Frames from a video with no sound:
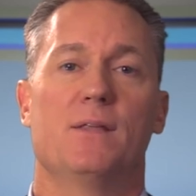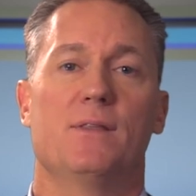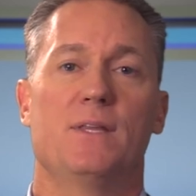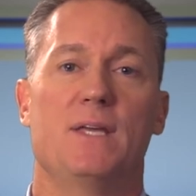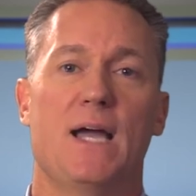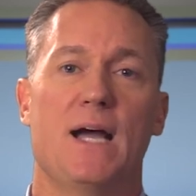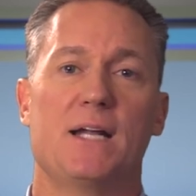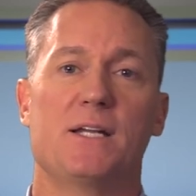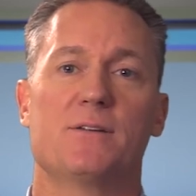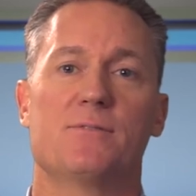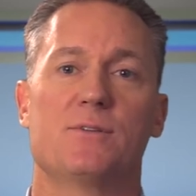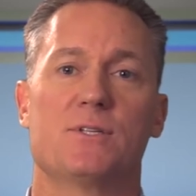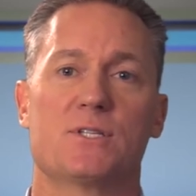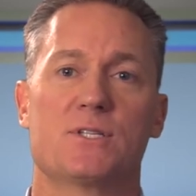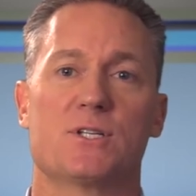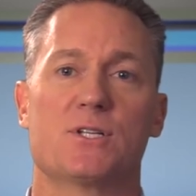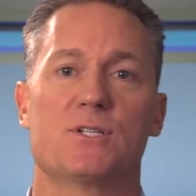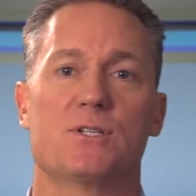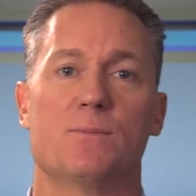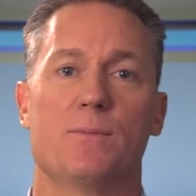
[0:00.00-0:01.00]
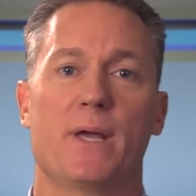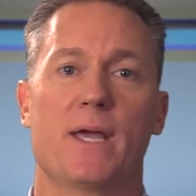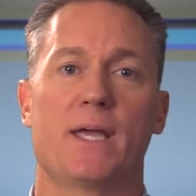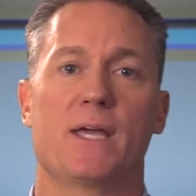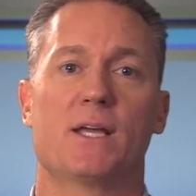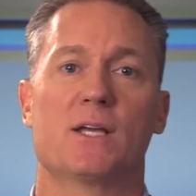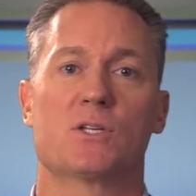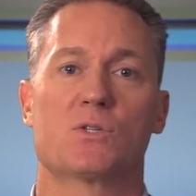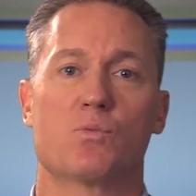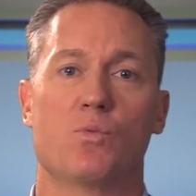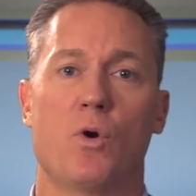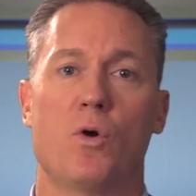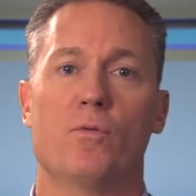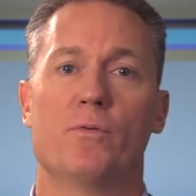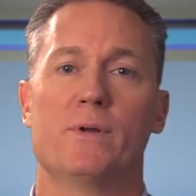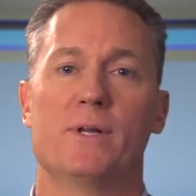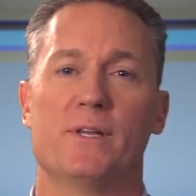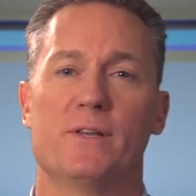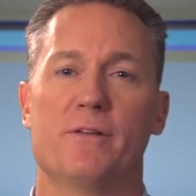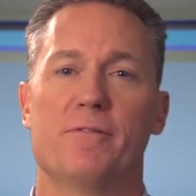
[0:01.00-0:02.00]
The act of decision making is
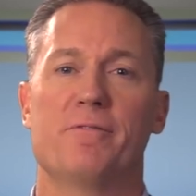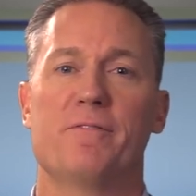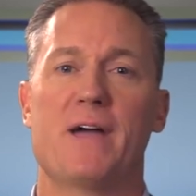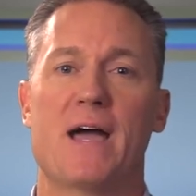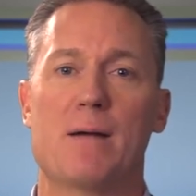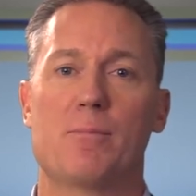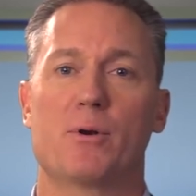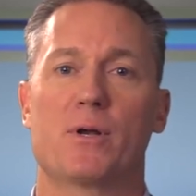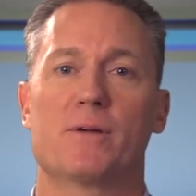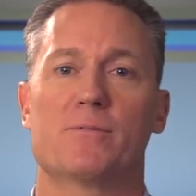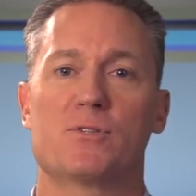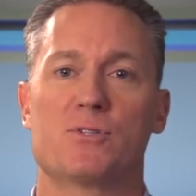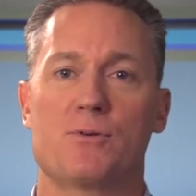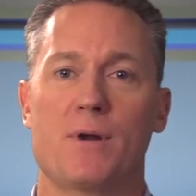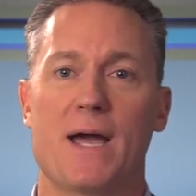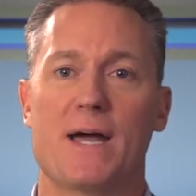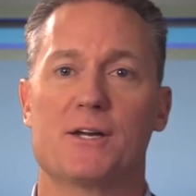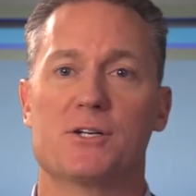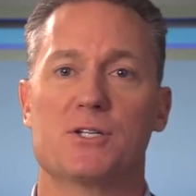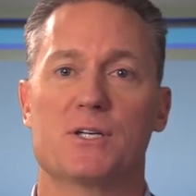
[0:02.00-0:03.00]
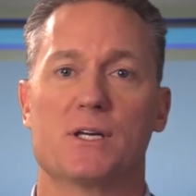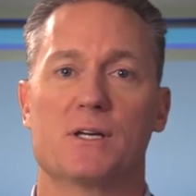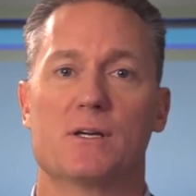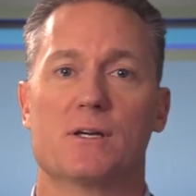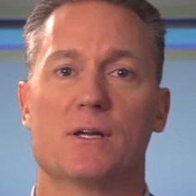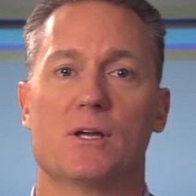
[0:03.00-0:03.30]
woven into the fabric of strategy.